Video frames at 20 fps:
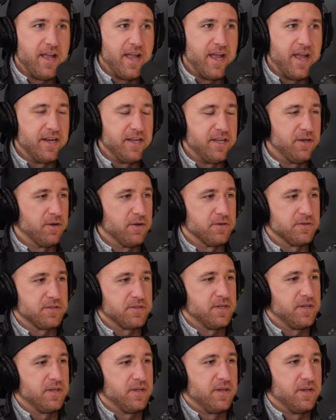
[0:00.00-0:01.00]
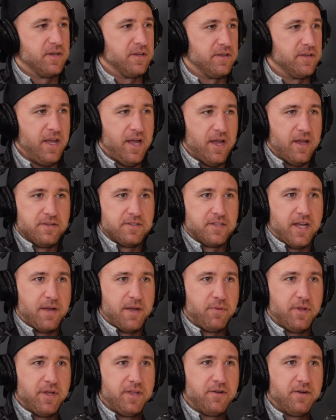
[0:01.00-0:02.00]
And he goes, yeah, he's like, I
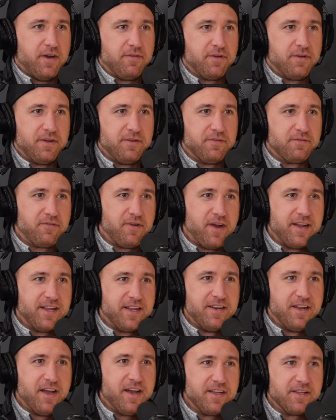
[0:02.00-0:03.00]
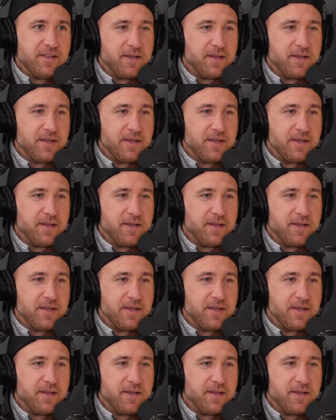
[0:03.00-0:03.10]
play there every Friday night.